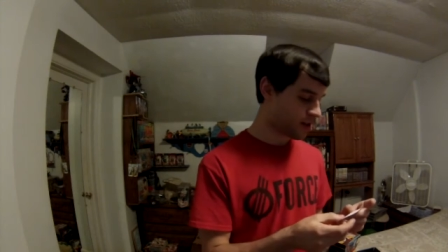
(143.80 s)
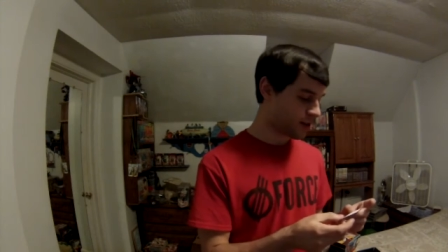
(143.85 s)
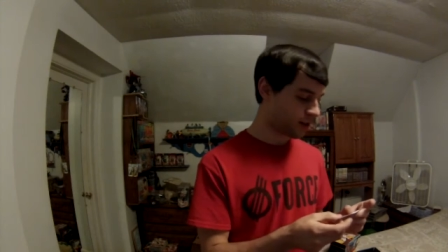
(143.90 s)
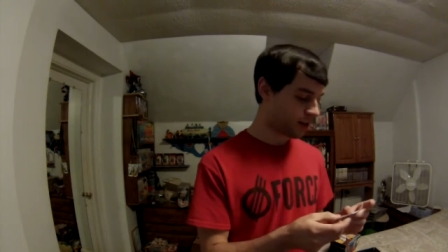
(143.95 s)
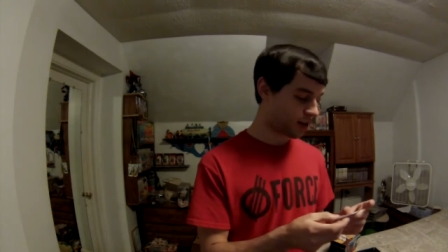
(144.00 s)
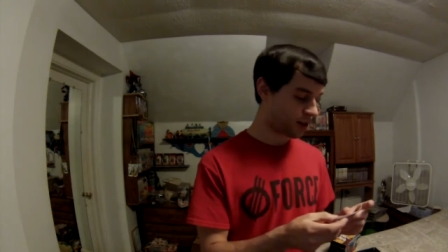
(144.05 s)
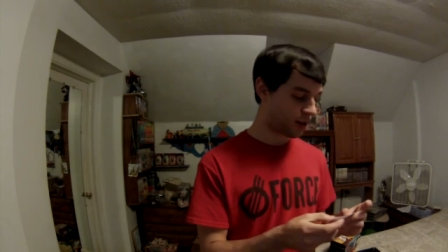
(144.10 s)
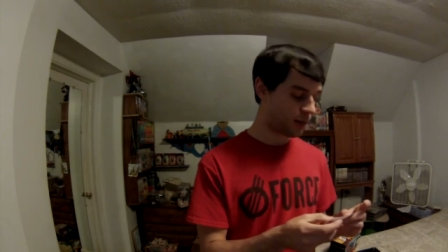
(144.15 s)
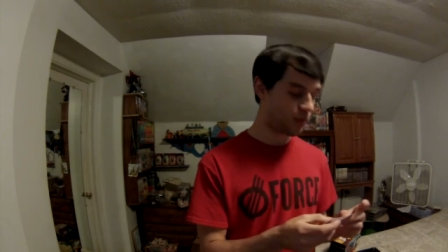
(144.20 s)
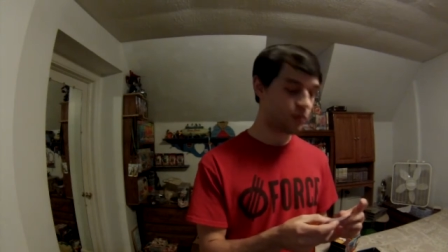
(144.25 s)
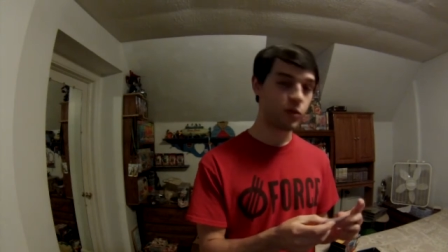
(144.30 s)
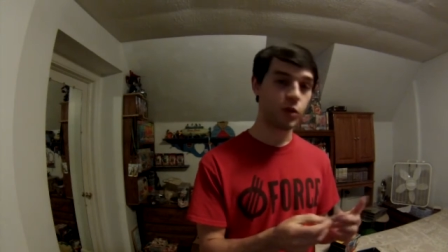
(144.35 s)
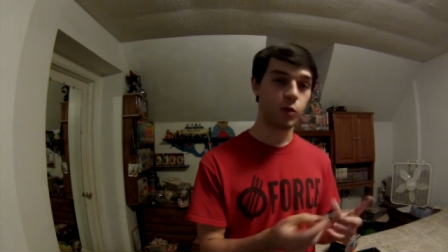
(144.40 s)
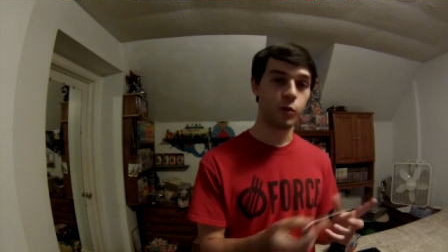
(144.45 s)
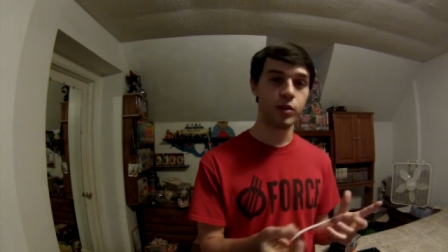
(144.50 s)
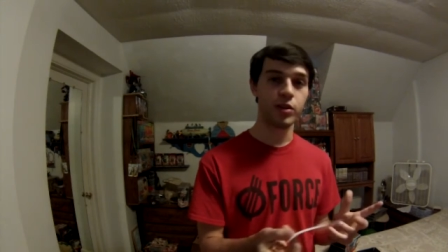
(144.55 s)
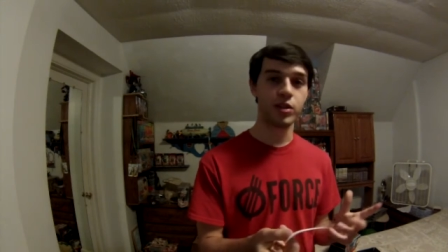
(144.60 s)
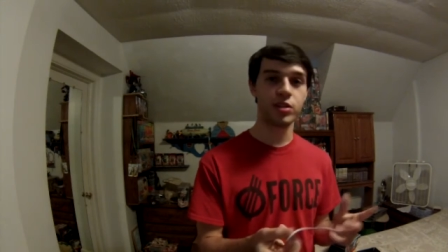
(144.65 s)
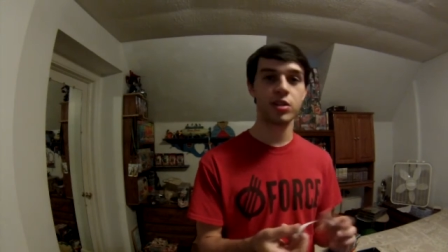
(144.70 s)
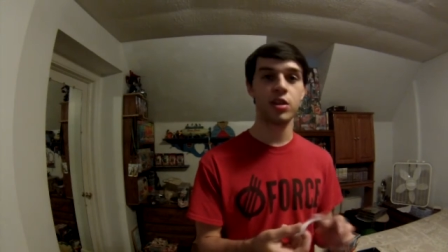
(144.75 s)
uh,
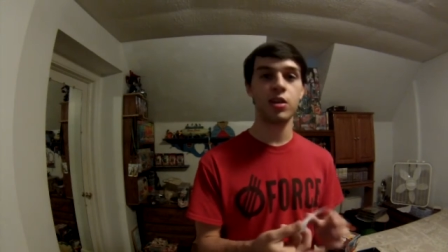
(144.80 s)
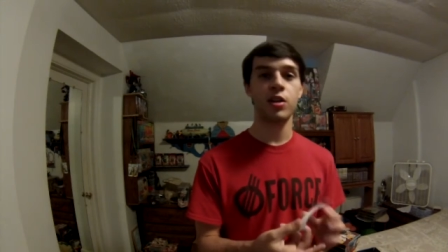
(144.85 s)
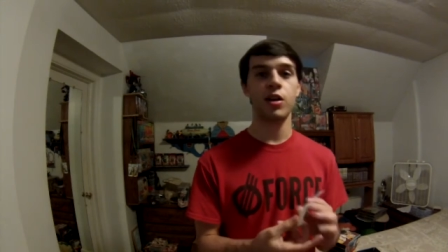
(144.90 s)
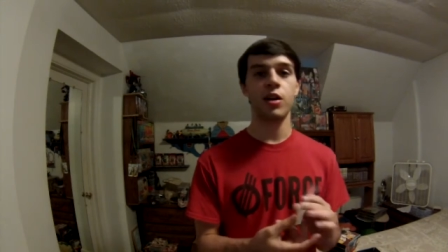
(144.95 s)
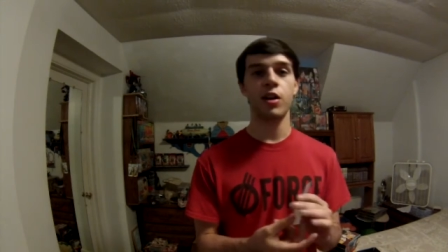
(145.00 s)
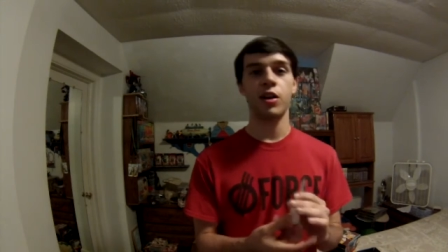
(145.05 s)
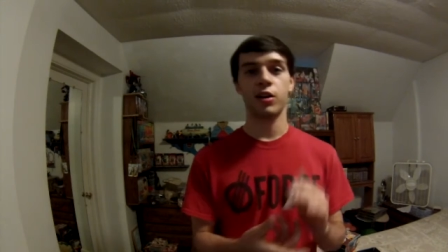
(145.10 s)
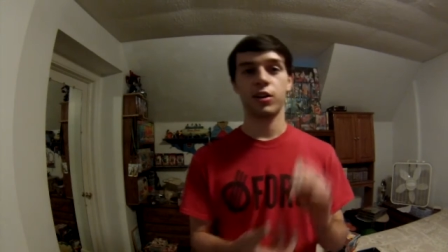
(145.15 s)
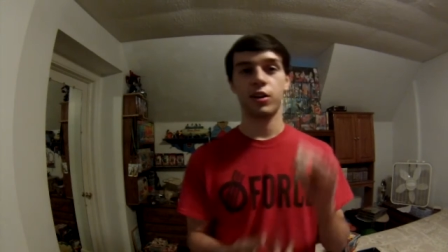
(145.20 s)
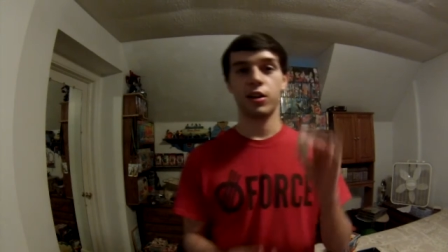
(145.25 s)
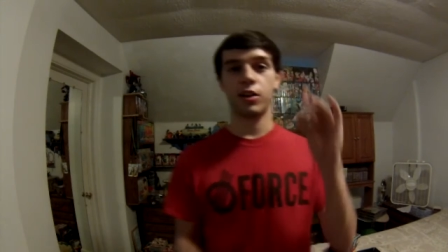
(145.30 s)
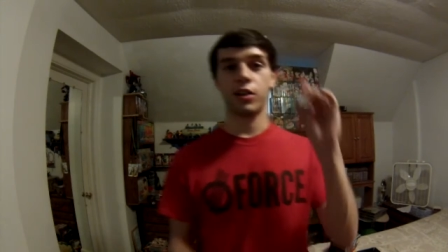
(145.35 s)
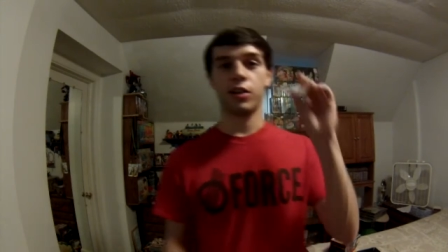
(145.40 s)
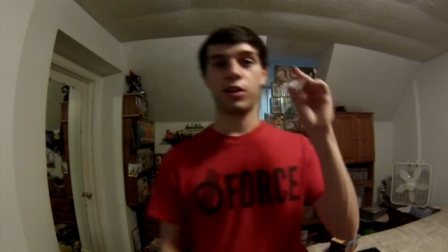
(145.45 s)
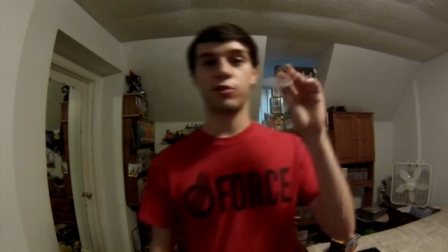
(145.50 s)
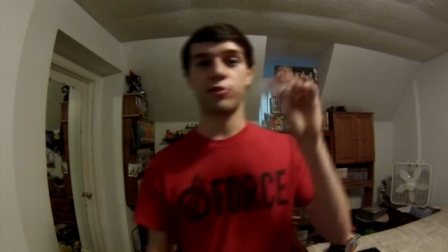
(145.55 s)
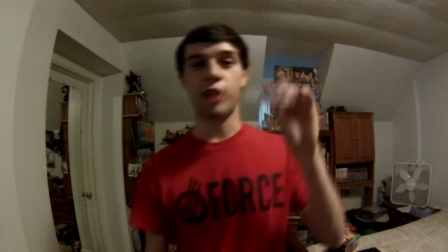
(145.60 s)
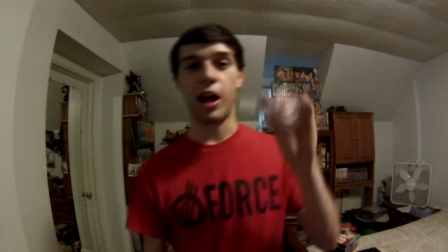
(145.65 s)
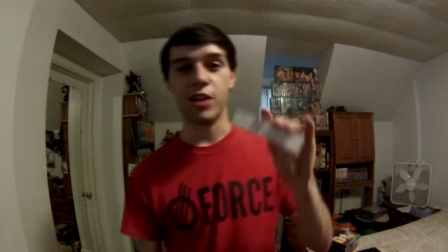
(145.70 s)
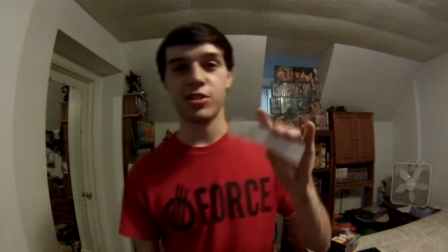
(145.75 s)
win this.
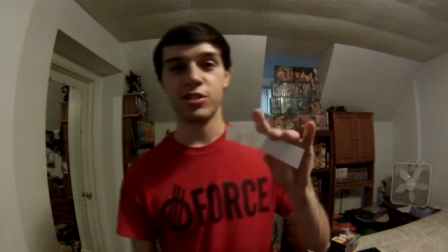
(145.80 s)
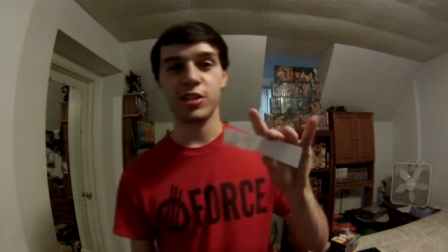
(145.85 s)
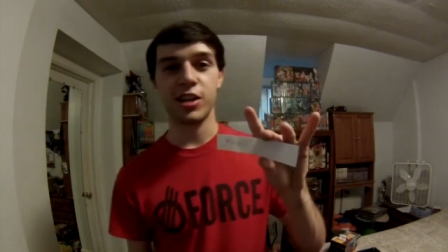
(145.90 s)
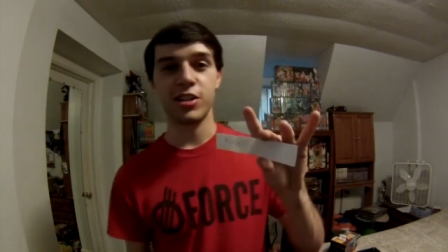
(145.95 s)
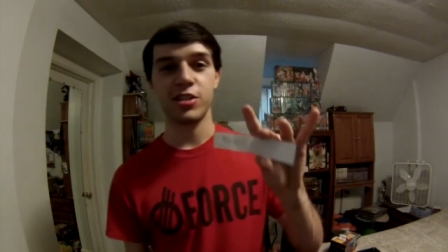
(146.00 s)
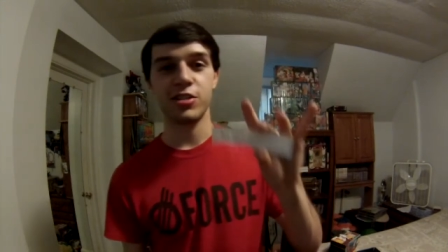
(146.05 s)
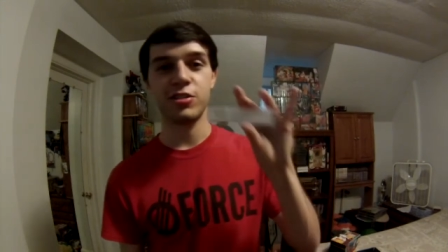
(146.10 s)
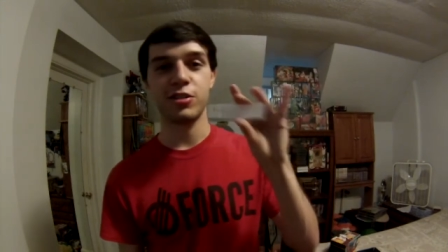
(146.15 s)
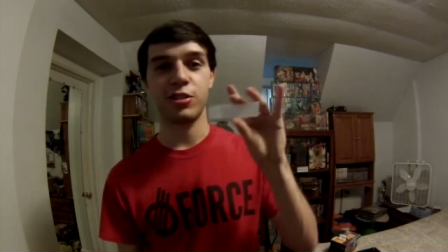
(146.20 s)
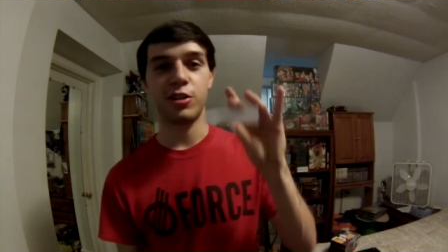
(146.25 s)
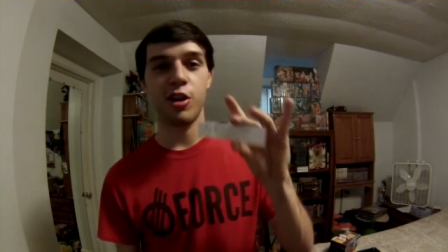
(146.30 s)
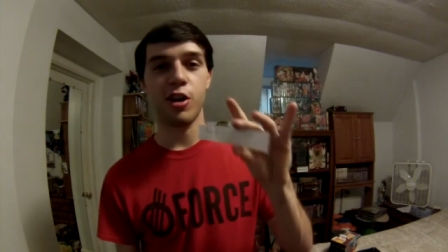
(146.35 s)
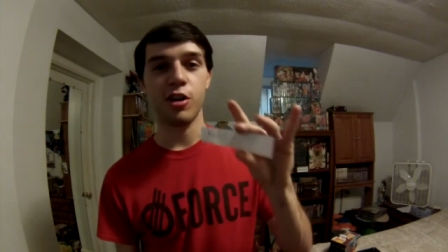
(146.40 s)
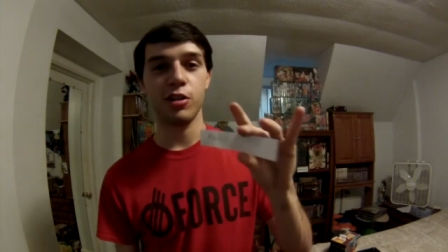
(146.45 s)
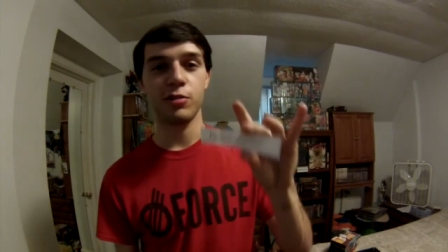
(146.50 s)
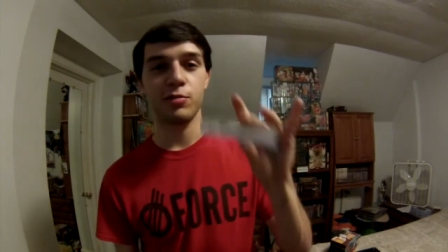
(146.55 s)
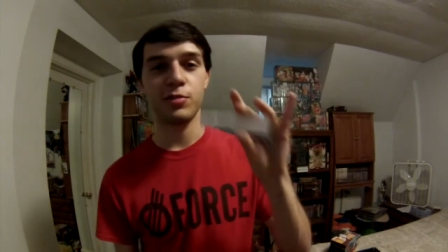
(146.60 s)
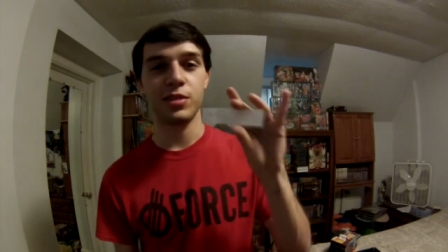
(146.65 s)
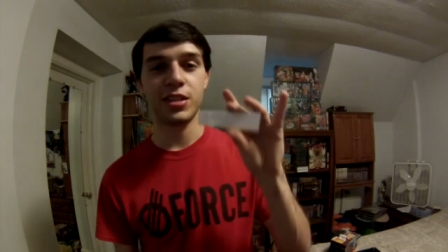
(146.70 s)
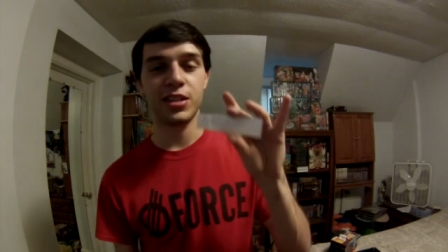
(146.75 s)
Congratulations to
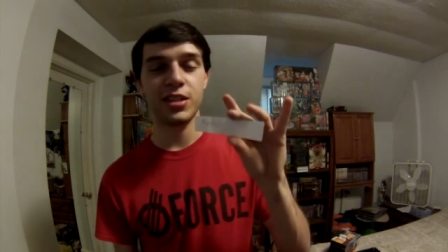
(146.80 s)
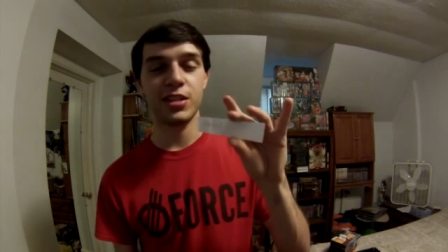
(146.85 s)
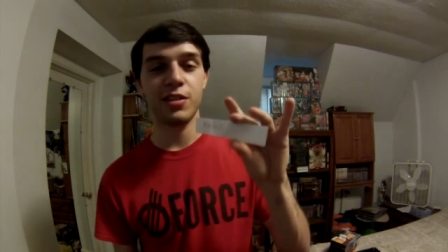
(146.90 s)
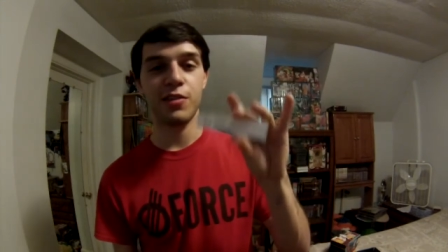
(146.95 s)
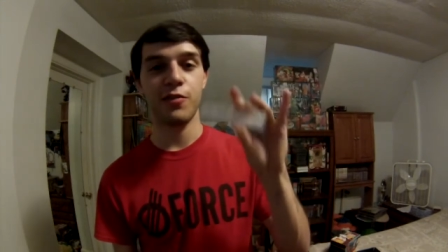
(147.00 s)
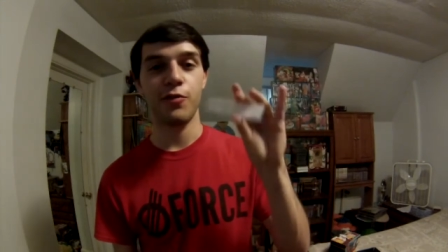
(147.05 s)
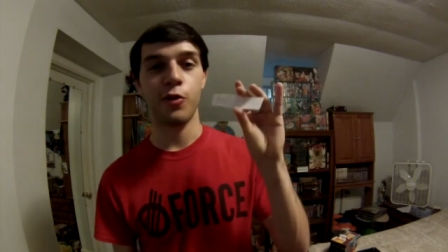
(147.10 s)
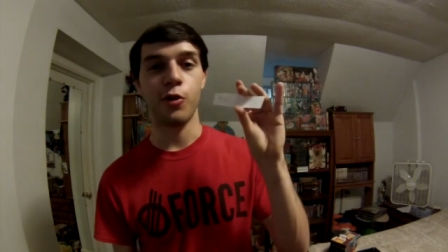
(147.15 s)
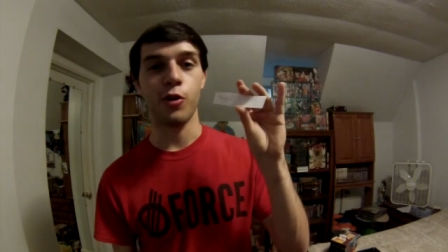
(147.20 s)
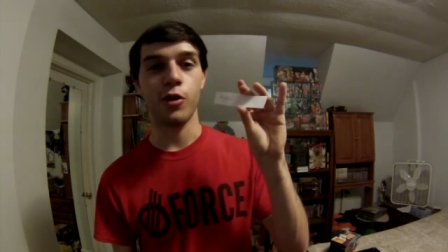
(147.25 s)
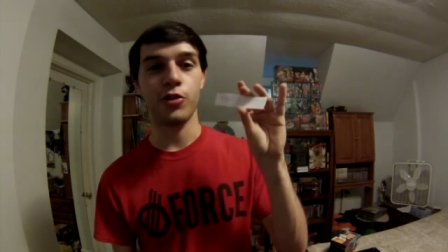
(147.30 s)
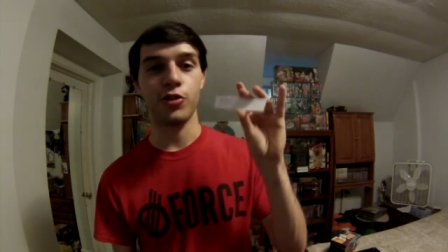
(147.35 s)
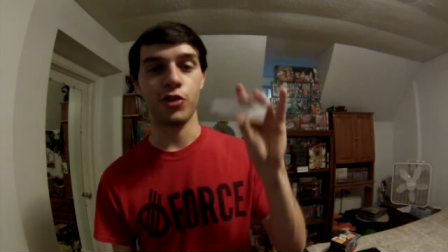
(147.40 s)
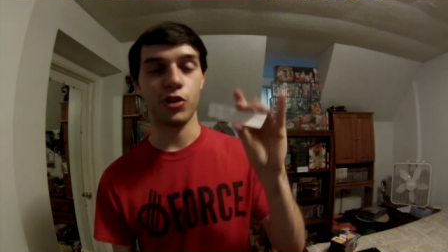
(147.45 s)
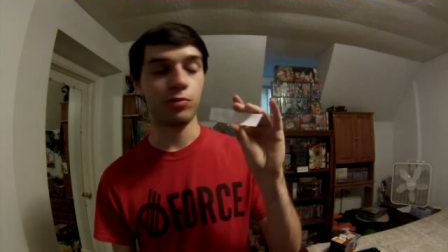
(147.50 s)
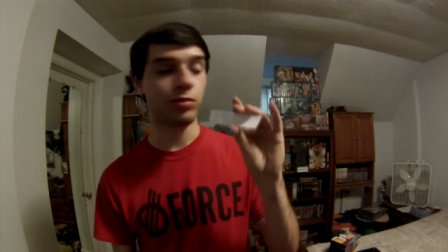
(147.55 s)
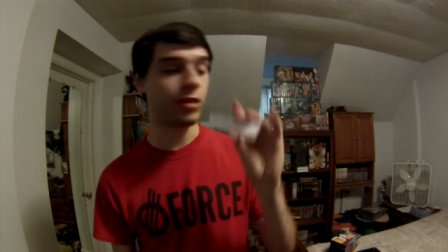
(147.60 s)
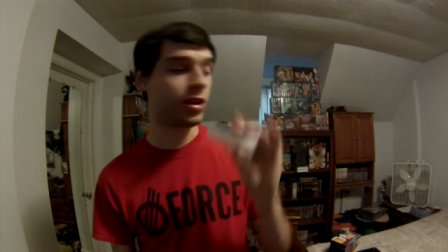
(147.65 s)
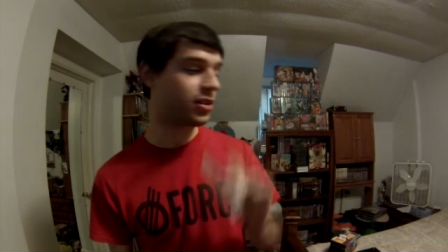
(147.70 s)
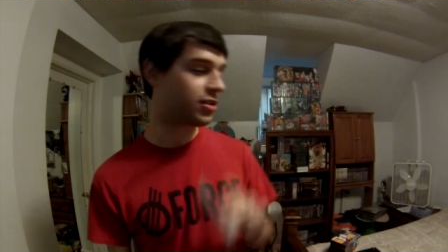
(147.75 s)
CarlemZ for third
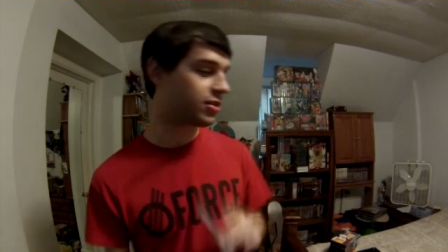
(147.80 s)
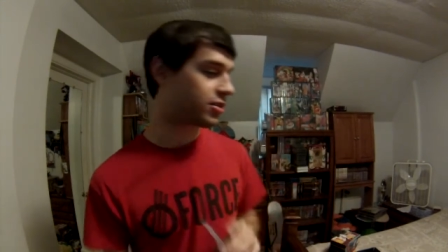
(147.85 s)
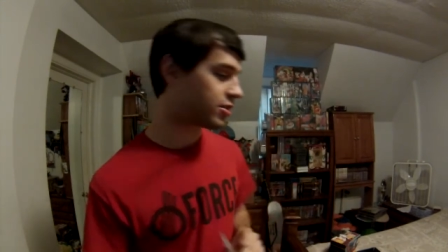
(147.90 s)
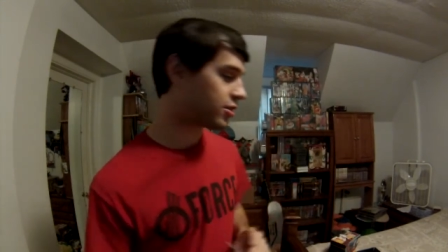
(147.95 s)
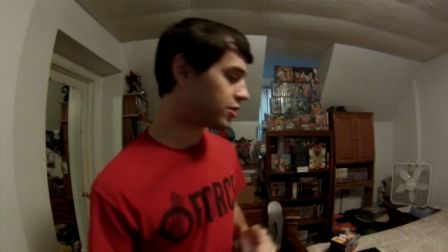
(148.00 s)
place.